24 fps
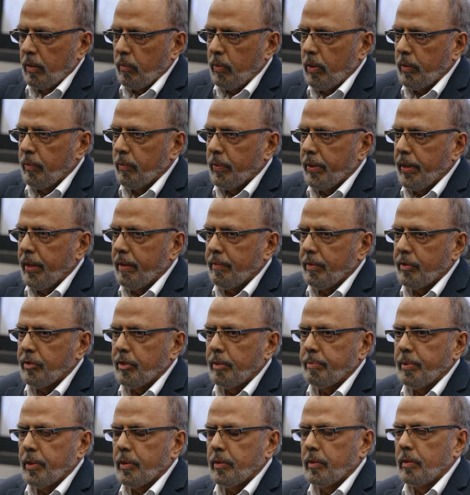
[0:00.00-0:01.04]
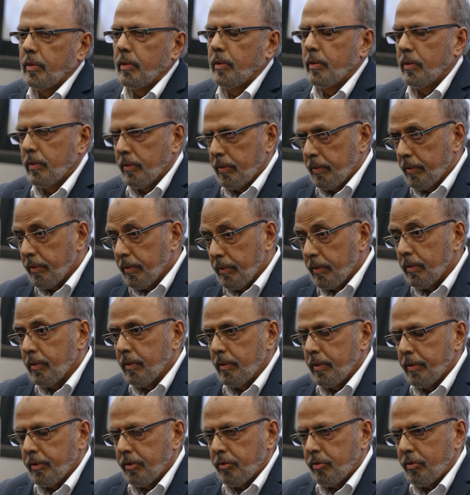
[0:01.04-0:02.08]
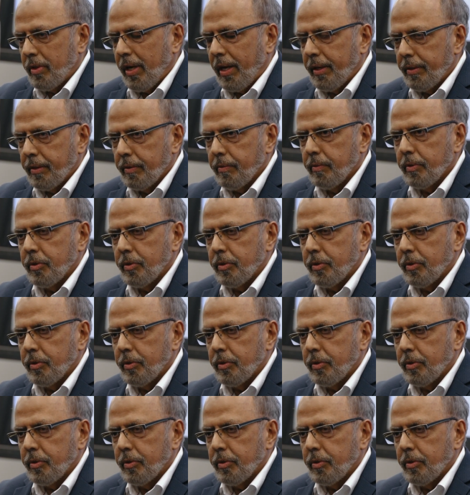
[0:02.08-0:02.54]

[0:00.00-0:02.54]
Well, we have the typical standard,